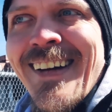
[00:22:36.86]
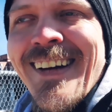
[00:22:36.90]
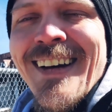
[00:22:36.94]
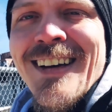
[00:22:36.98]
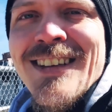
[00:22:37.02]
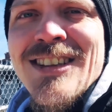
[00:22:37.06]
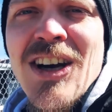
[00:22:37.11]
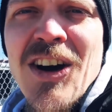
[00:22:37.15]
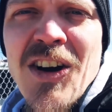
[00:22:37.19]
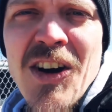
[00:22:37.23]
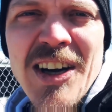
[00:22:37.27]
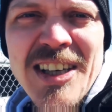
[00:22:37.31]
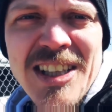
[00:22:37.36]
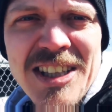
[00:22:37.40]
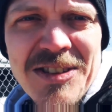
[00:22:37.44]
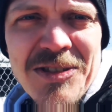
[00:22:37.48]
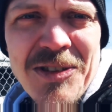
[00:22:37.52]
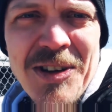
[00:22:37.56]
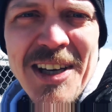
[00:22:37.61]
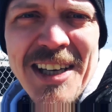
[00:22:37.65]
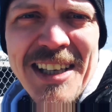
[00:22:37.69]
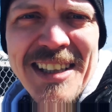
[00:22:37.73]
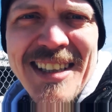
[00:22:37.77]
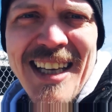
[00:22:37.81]
so I just
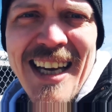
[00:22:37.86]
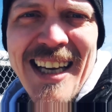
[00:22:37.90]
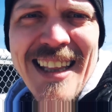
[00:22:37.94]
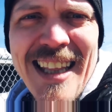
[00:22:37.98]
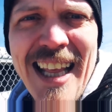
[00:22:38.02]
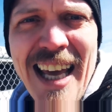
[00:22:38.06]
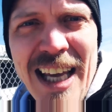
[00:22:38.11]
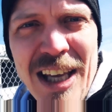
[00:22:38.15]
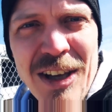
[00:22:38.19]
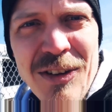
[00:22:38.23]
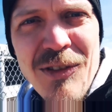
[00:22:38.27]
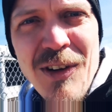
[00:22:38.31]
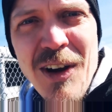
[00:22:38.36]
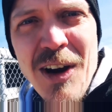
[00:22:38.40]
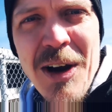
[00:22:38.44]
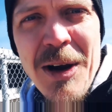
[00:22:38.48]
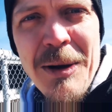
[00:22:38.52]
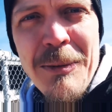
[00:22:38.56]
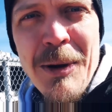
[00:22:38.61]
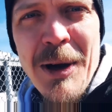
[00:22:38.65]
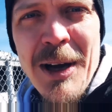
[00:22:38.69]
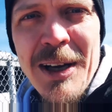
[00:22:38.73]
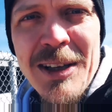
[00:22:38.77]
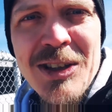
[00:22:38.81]
wanted to say thank you
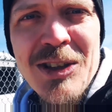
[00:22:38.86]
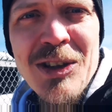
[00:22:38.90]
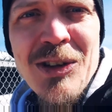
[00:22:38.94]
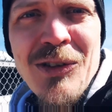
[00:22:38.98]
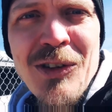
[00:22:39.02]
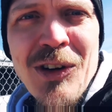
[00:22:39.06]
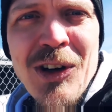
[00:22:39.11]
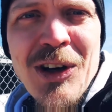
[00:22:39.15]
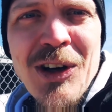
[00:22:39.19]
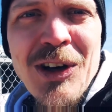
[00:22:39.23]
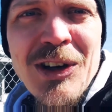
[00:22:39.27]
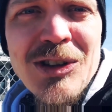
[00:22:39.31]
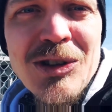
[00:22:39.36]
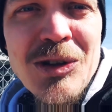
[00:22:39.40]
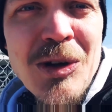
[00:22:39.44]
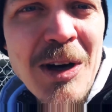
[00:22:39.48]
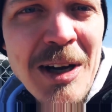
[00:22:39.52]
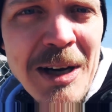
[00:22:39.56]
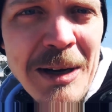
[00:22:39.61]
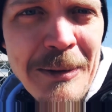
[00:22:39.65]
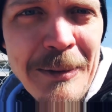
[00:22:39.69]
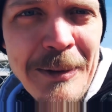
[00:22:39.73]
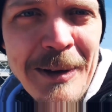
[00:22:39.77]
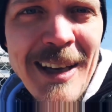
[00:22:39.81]
very much for
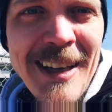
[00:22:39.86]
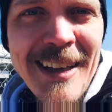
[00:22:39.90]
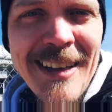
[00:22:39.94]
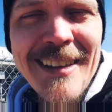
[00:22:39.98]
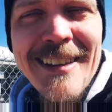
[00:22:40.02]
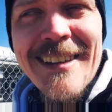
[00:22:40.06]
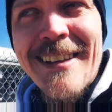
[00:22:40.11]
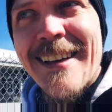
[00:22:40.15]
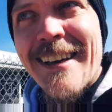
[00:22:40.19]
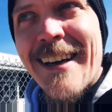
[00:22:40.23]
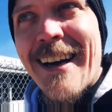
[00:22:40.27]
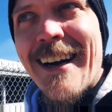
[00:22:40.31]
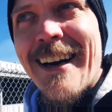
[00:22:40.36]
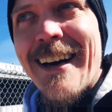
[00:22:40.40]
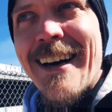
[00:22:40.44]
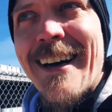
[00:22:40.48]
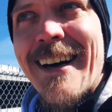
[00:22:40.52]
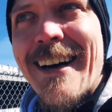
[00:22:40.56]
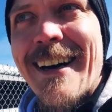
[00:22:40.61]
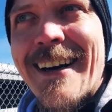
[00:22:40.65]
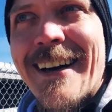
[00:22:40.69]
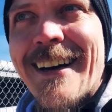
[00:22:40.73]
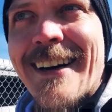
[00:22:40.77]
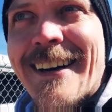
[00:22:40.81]
joining me.
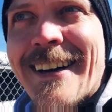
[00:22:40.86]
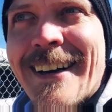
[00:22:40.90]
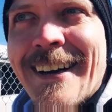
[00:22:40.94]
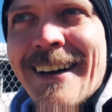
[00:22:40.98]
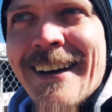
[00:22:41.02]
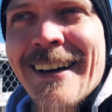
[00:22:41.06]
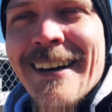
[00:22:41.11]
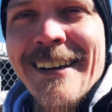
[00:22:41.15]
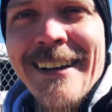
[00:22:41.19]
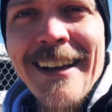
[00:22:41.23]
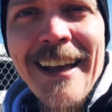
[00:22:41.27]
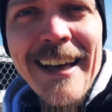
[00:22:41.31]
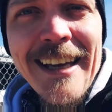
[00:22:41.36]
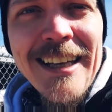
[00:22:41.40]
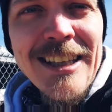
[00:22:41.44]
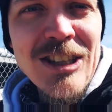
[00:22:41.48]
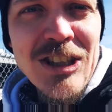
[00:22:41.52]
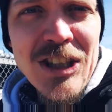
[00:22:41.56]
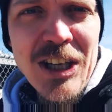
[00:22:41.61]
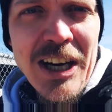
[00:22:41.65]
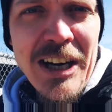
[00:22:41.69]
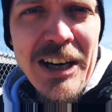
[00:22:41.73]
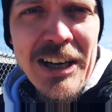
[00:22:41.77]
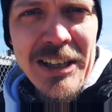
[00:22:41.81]
Uh, like and
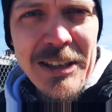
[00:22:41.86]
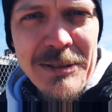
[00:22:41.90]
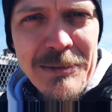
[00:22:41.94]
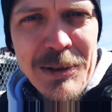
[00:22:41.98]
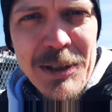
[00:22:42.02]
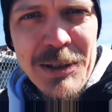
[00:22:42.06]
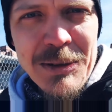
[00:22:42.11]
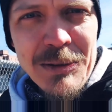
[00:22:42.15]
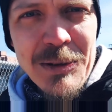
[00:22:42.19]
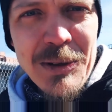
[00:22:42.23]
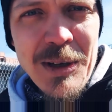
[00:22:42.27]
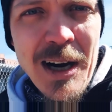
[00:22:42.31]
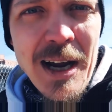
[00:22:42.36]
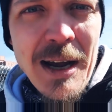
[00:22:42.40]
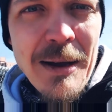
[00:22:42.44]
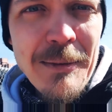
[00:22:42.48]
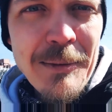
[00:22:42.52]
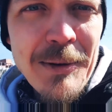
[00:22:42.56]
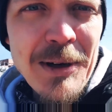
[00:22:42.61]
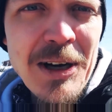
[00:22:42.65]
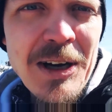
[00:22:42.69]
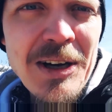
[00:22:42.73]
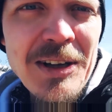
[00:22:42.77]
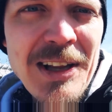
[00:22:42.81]
share it and
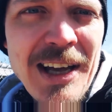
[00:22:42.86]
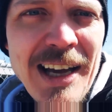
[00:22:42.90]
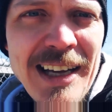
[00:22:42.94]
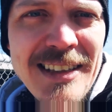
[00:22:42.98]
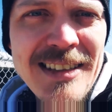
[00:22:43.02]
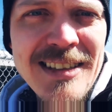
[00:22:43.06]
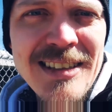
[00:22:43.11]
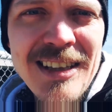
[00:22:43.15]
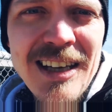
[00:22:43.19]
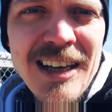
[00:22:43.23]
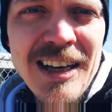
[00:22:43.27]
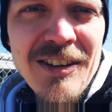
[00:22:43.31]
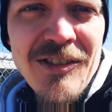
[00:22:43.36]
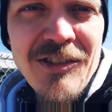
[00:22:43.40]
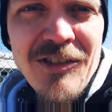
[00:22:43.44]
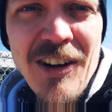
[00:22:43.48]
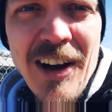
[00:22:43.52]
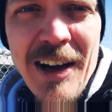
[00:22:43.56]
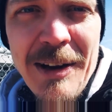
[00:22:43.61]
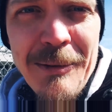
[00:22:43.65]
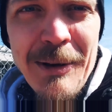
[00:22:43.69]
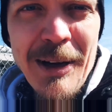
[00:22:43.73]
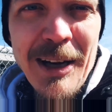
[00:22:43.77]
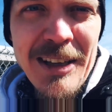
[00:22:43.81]
subscribe and all that stuff.
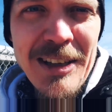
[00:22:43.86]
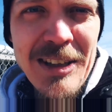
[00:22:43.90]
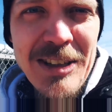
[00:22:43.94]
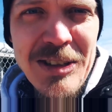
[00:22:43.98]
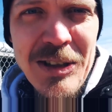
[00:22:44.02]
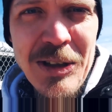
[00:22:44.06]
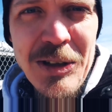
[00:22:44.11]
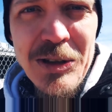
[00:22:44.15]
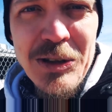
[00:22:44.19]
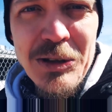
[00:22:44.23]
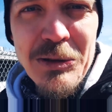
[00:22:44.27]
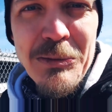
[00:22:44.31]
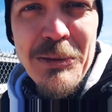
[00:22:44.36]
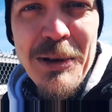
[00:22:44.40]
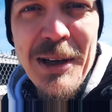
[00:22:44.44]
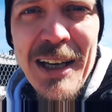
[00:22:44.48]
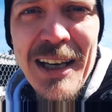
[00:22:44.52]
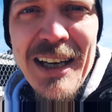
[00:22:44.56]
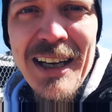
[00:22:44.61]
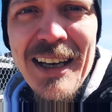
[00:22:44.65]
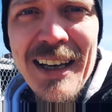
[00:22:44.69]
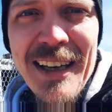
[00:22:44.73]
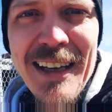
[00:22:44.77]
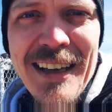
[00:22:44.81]
Find me on the social
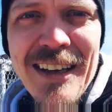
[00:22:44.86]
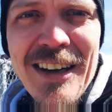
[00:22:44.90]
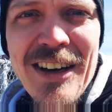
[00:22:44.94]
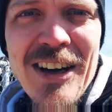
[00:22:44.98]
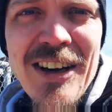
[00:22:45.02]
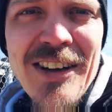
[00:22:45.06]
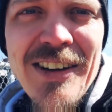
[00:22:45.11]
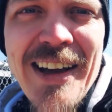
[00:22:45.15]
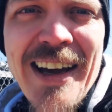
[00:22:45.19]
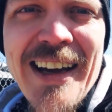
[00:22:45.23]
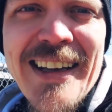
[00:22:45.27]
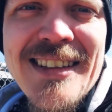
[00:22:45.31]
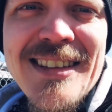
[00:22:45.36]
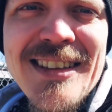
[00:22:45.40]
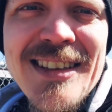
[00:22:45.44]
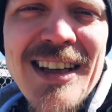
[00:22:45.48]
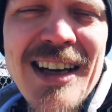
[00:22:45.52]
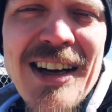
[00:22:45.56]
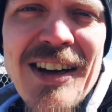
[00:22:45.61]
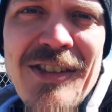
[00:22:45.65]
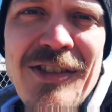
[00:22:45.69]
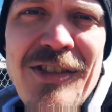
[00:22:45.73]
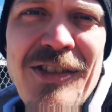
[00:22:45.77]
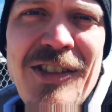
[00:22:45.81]
media and all that
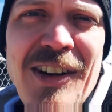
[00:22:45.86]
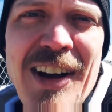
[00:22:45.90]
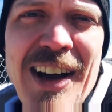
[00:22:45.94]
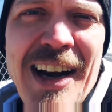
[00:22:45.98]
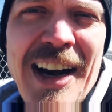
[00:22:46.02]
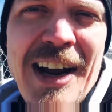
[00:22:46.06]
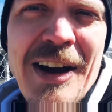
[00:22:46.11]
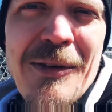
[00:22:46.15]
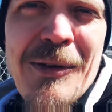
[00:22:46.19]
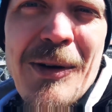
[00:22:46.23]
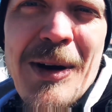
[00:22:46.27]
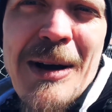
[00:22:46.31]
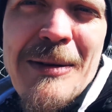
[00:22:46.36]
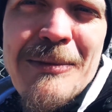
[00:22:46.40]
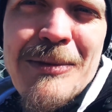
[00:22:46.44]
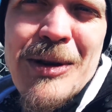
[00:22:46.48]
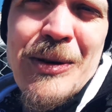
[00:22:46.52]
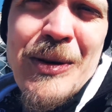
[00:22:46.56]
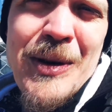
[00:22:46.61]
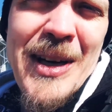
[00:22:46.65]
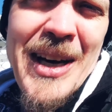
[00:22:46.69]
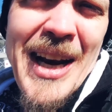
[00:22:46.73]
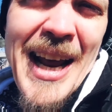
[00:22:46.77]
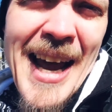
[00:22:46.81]
stuff. Find out what I'm
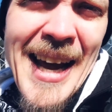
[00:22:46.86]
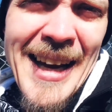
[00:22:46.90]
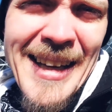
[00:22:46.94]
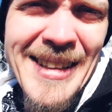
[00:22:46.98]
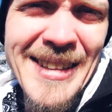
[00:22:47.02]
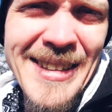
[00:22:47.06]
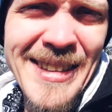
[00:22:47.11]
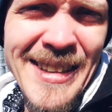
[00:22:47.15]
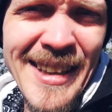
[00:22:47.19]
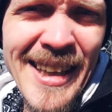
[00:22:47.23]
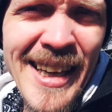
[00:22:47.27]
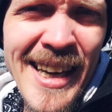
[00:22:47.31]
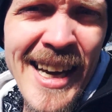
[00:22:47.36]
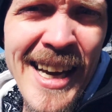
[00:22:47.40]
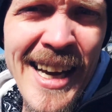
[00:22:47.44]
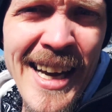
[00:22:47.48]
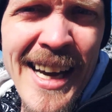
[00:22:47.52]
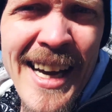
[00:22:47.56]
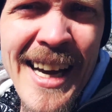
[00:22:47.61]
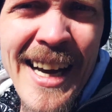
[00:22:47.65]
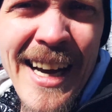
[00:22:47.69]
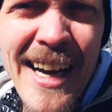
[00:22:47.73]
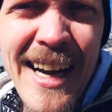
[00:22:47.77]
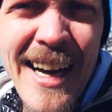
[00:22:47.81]
doing next.
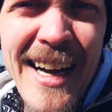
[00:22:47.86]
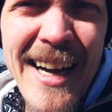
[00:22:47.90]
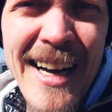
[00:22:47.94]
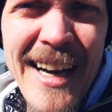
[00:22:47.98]
Uh,